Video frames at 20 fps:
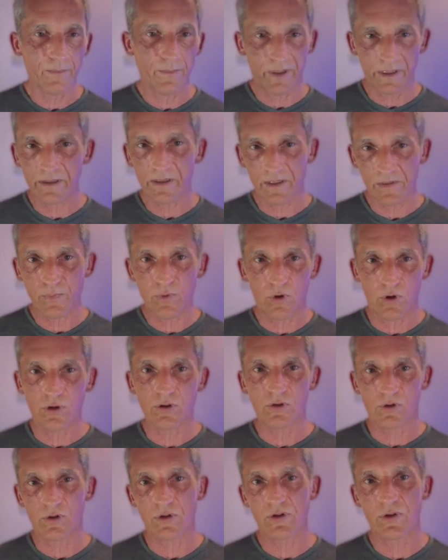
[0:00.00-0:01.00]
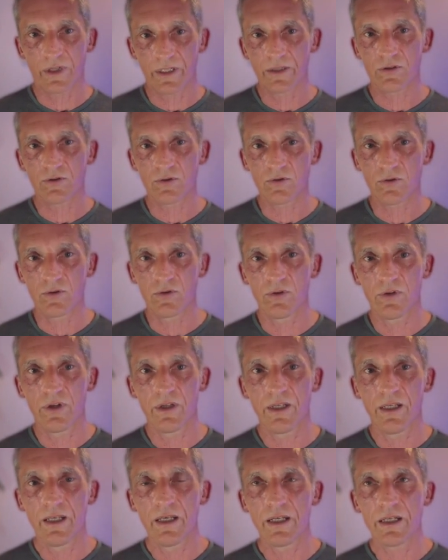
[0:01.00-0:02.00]
But sport also I need to do.
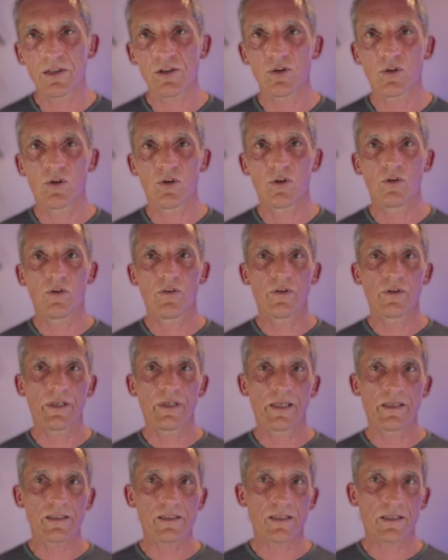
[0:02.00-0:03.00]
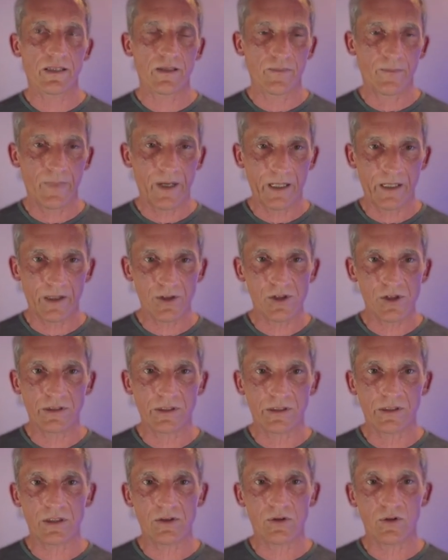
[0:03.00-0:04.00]
So it's managing the
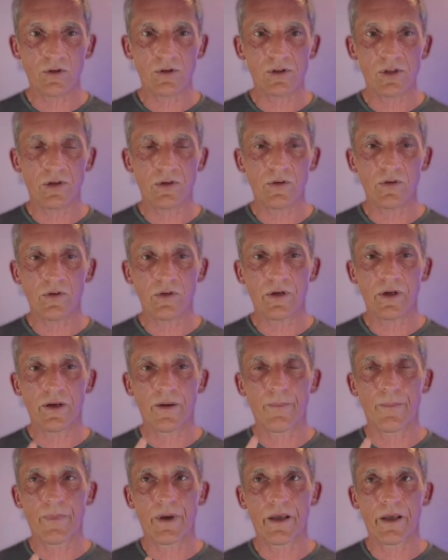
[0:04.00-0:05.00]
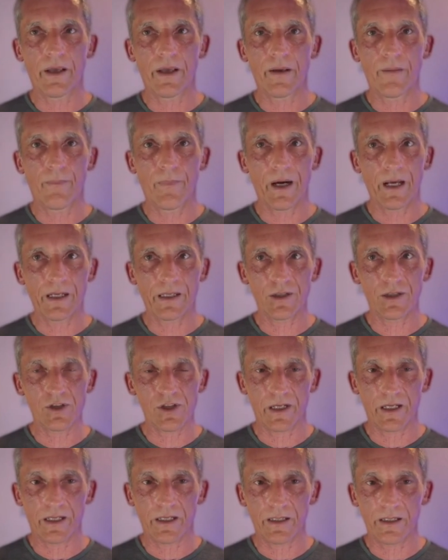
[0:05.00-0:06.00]
testosterone,
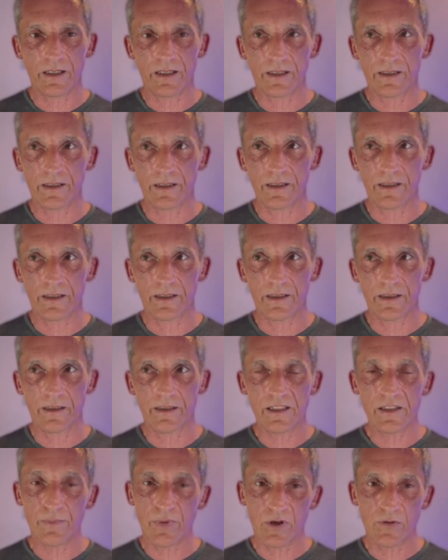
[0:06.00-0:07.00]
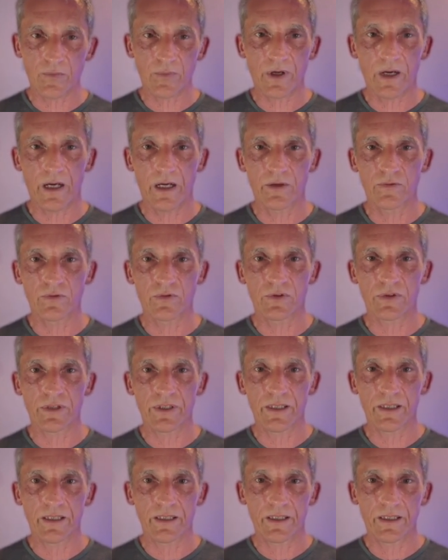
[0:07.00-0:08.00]
managing the sperm count,
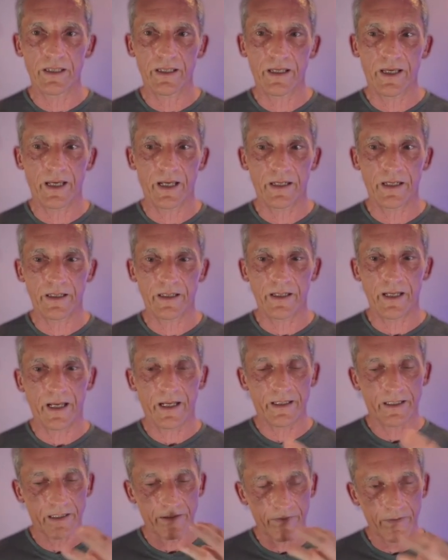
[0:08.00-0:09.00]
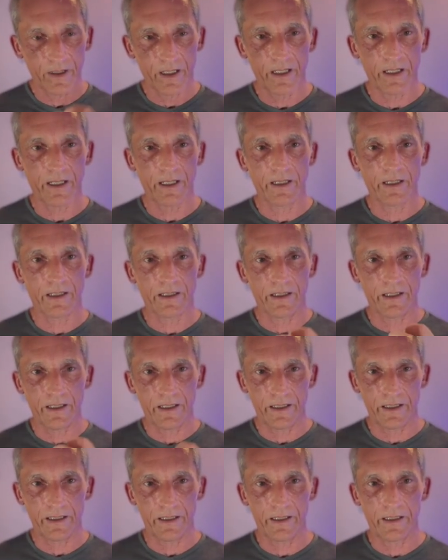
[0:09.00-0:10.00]
and that feeling in
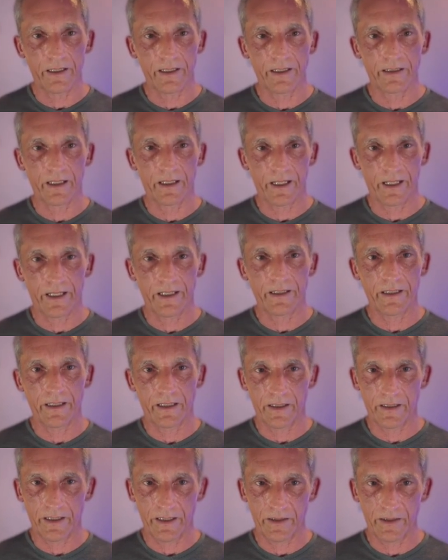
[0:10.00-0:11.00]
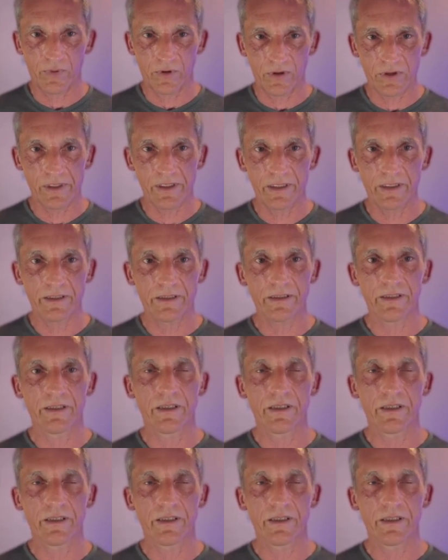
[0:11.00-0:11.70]
the leg, in the prostate.